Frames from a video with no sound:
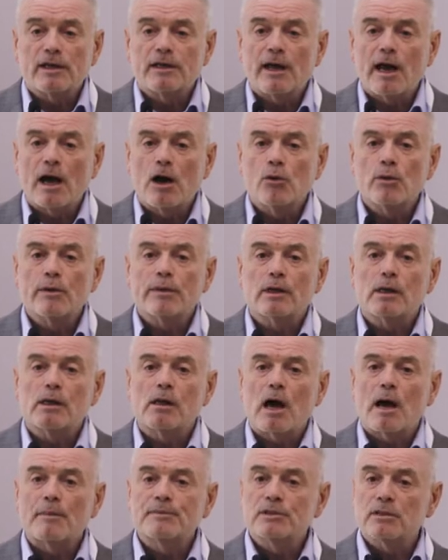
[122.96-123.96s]
it down with the
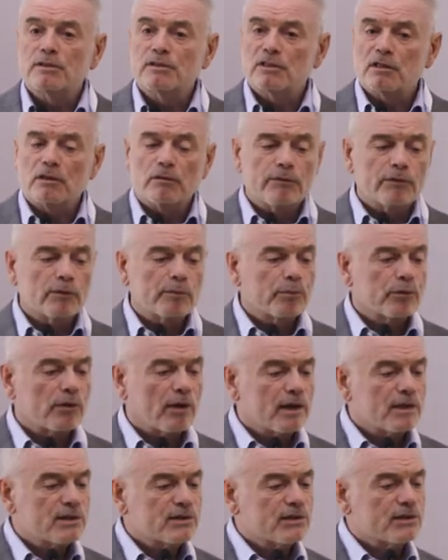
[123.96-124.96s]
collapse of silver
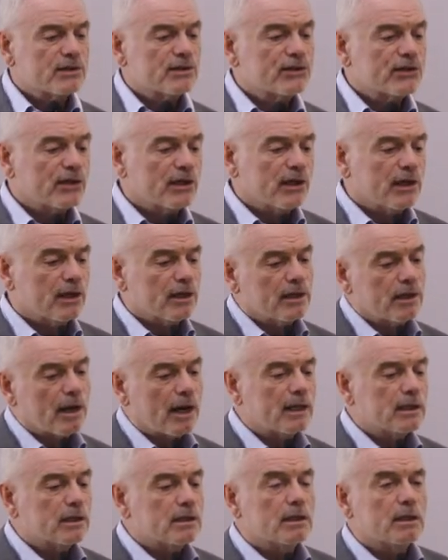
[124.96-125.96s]
prices in
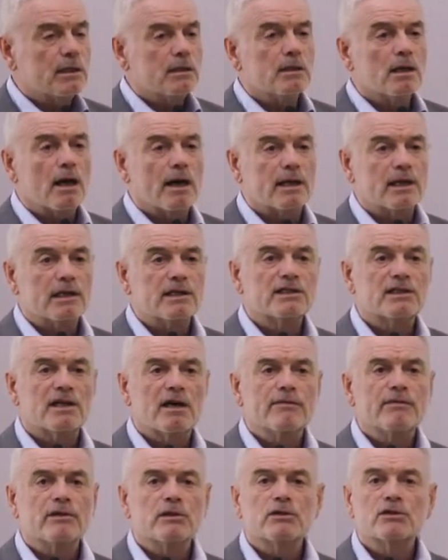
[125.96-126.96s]

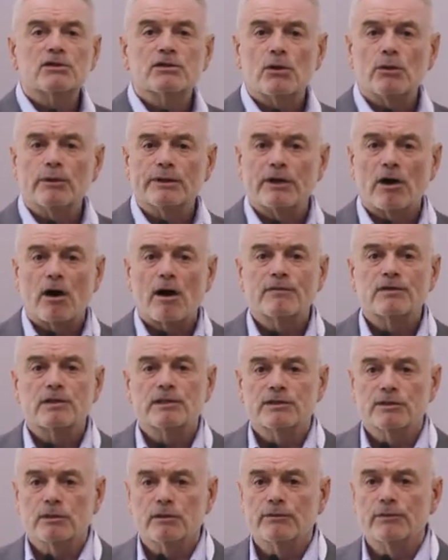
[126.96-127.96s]
1997, sold it off to
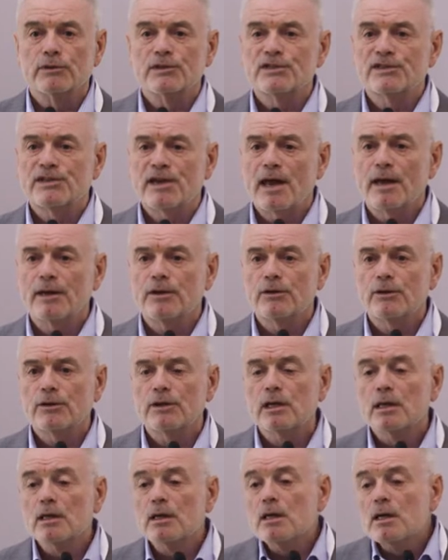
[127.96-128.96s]
Silver
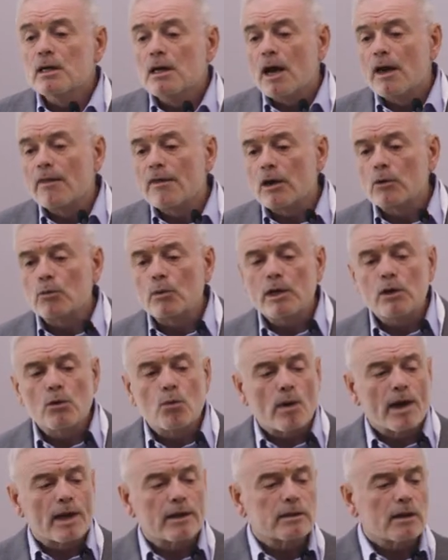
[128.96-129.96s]
Standard, and then we
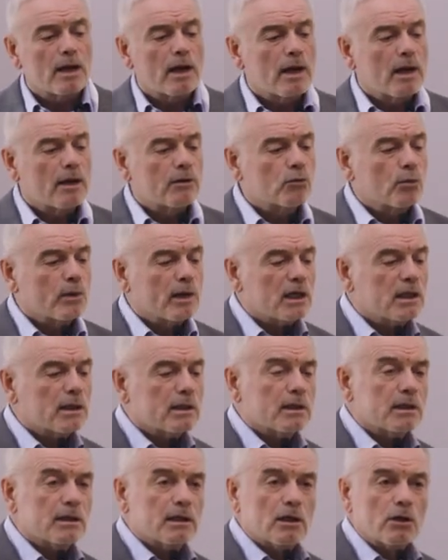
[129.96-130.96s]
went and we
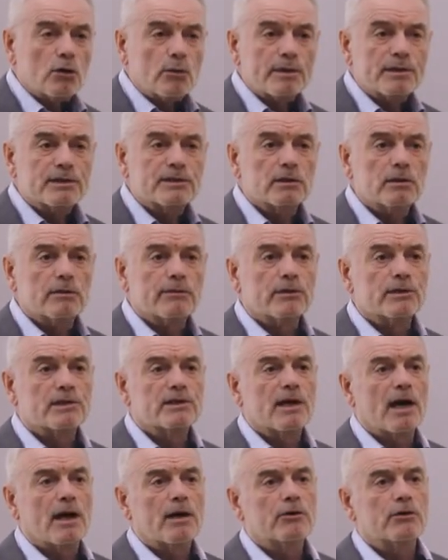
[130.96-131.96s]
did a deal with Silver
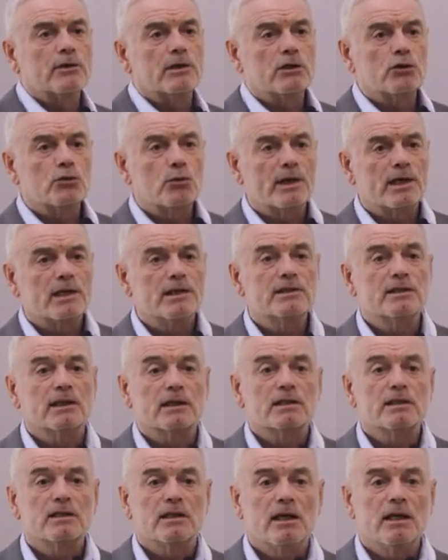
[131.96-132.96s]
Standard in
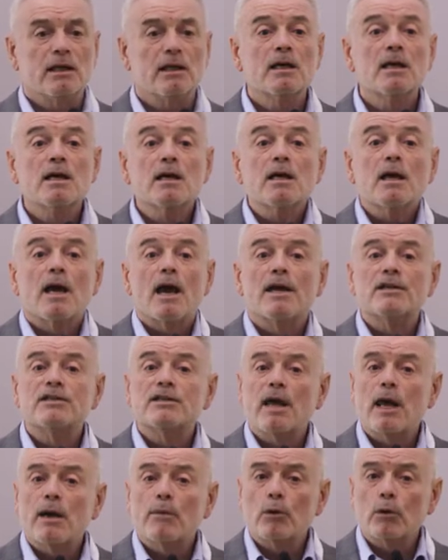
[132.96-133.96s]
2016 as
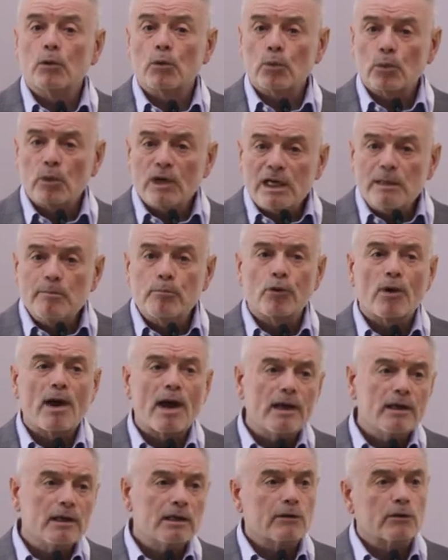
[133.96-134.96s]
they were
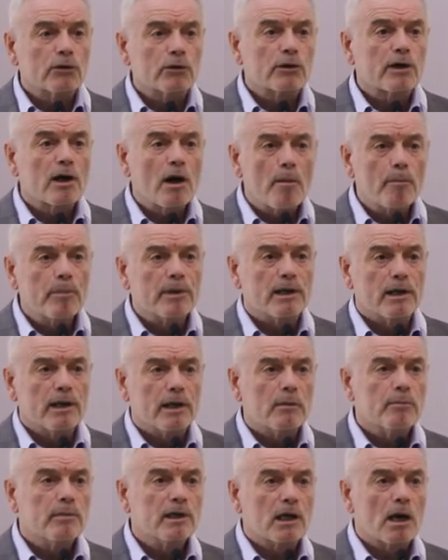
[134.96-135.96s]
rebranding their
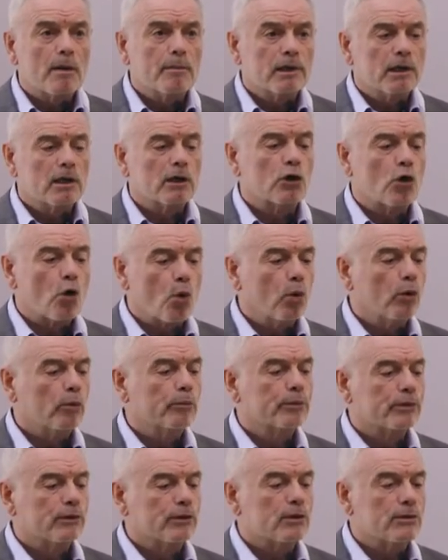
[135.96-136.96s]
company and becoming a
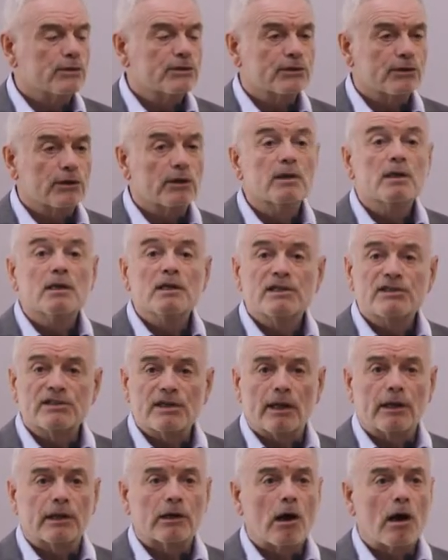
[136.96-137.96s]
gold producer,
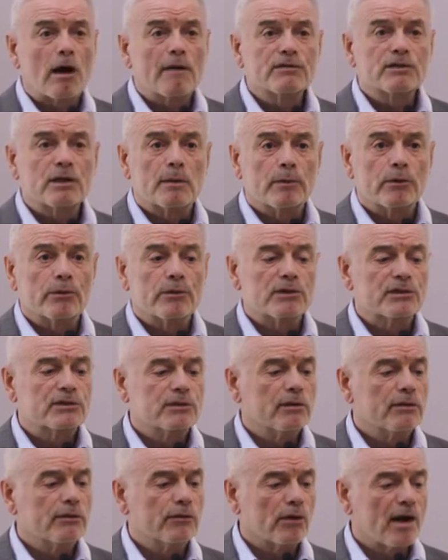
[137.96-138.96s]
selling off some of their
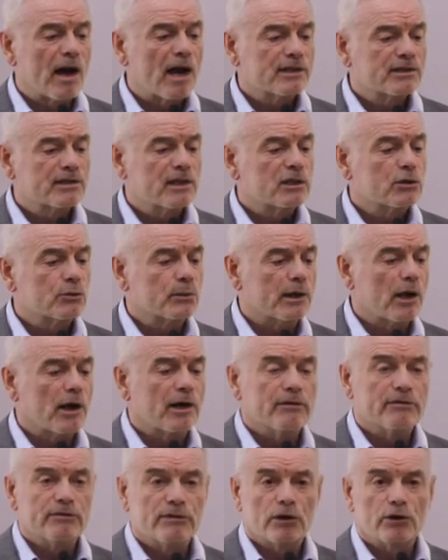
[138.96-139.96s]
silver assets. We
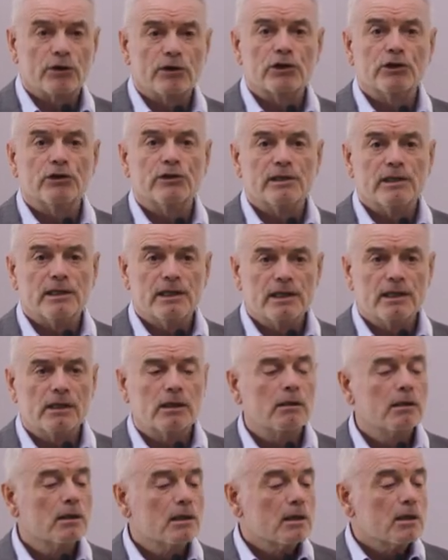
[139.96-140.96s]
got a very good
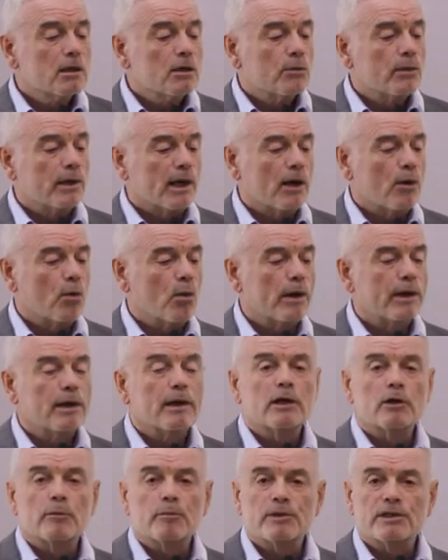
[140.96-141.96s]
deal. We get
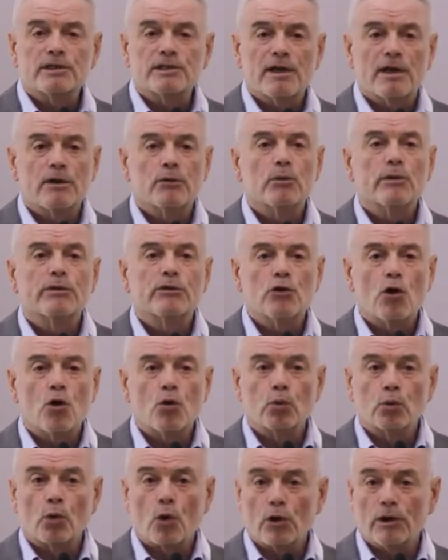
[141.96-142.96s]
100% with
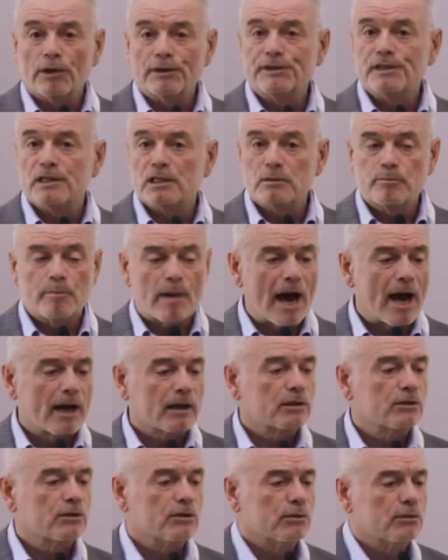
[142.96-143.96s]
no royalties
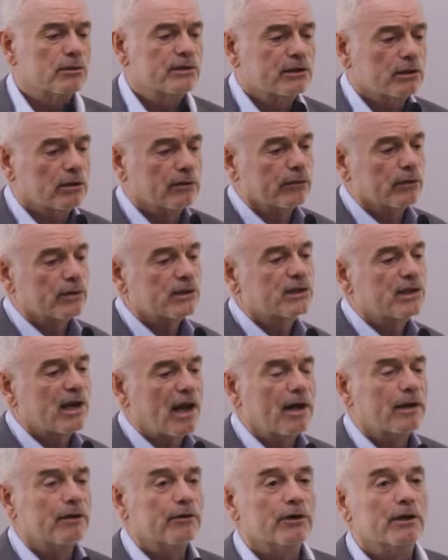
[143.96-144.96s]
back to Silver
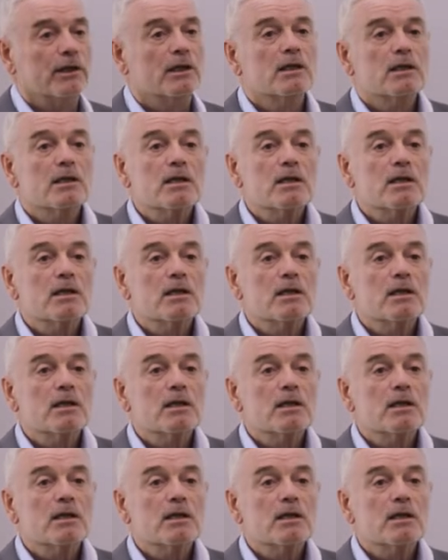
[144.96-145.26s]
Standard.